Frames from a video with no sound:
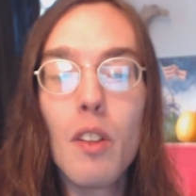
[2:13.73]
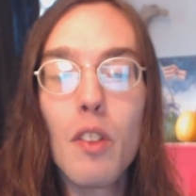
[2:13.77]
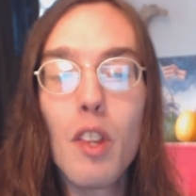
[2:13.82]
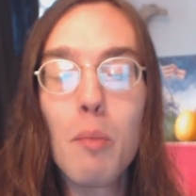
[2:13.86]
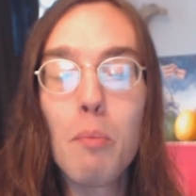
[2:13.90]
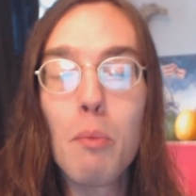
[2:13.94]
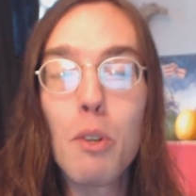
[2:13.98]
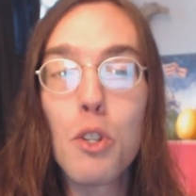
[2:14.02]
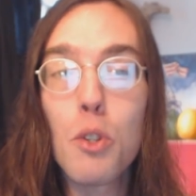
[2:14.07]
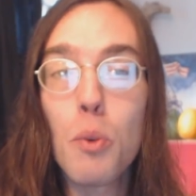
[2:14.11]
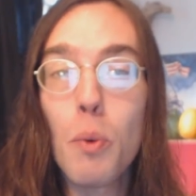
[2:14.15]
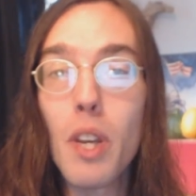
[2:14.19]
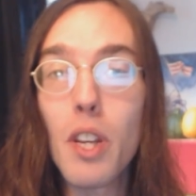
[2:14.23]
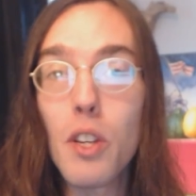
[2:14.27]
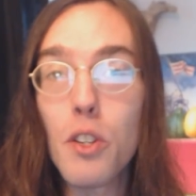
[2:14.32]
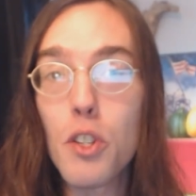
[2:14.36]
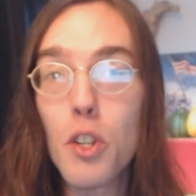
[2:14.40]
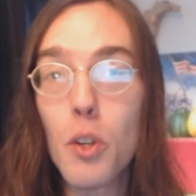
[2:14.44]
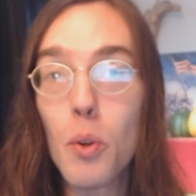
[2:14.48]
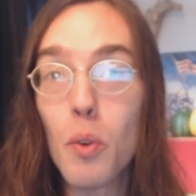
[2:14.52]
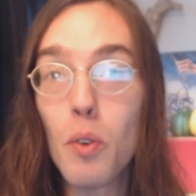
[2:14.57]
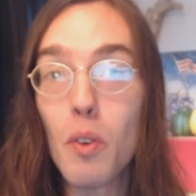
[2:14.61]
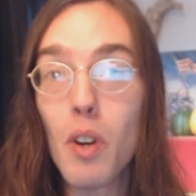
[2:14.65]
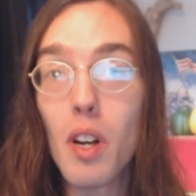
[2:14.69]
than between
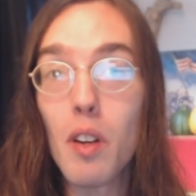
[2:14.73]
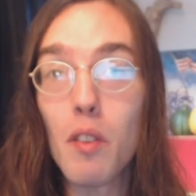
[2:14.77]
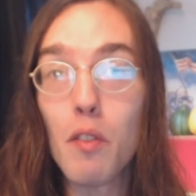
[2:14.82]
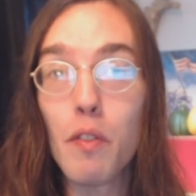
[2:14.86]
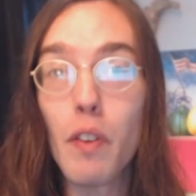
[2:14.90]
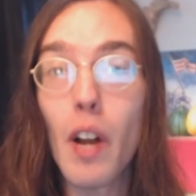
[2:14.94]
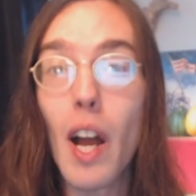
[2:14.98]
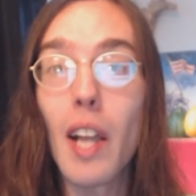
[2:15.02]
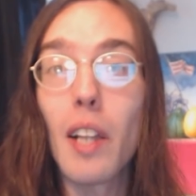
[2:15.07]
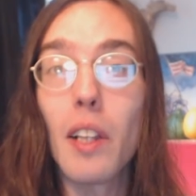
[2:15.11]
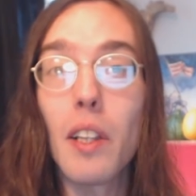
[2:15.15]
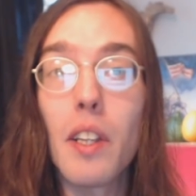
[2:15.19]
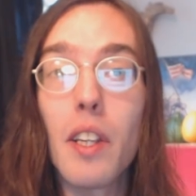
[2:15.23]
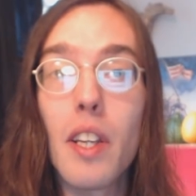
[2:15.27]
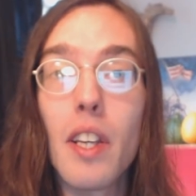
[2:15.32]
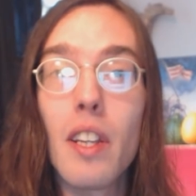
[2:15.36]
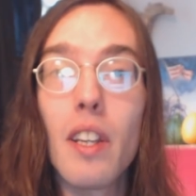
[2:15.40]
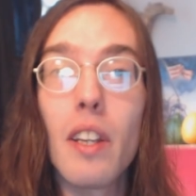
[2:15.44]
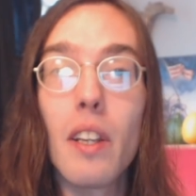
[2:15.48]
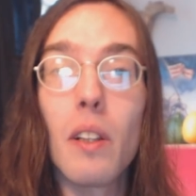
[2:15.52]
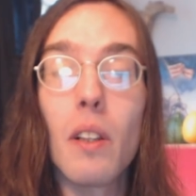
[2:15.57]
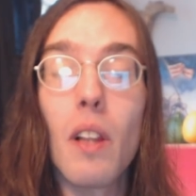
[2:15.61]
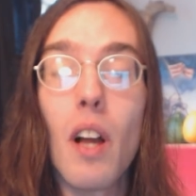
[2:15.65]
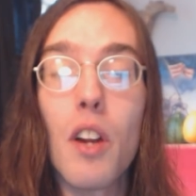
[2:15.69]
two violent
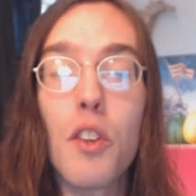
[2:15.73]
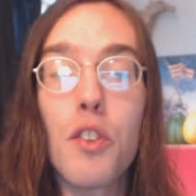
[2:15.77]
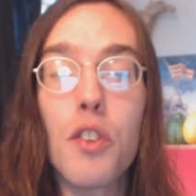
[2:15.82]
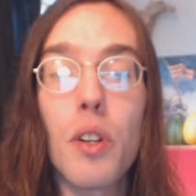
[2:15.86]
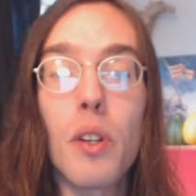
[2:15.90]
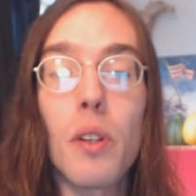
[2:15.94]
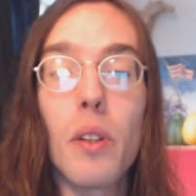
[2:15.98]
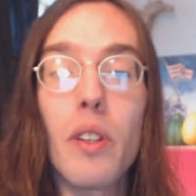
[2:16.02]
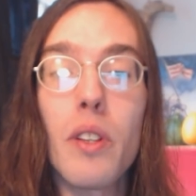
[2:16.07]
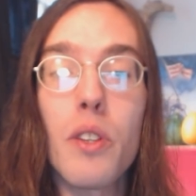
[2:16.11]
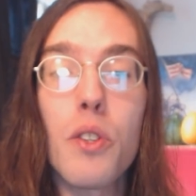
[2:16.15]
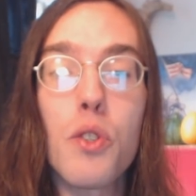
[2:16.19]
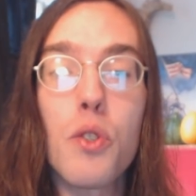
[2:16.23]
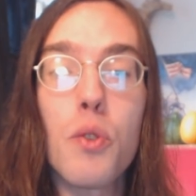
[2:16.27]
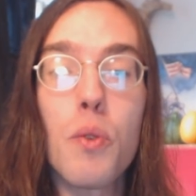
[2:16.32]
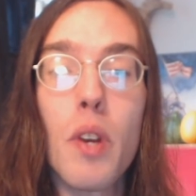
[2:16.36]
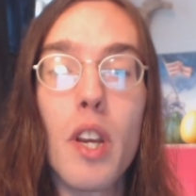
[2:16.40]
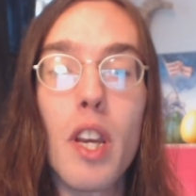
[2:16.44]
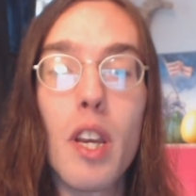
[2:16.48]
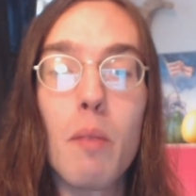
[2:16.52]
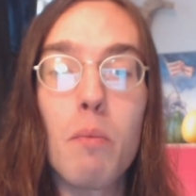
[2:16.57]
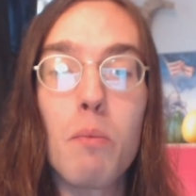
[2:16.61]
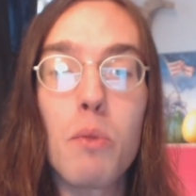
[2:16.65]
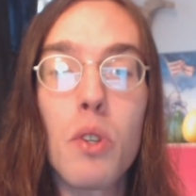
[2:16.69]
ideological
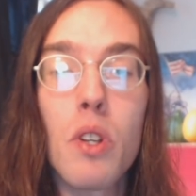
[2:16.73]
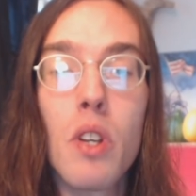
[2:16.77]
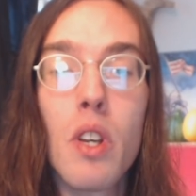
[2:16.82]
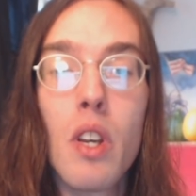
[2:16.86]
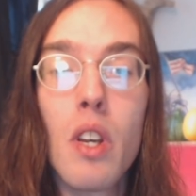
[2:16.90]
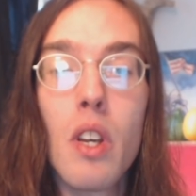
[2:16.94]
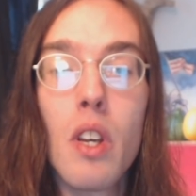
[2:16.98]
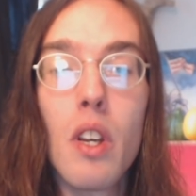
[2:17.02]
extremes.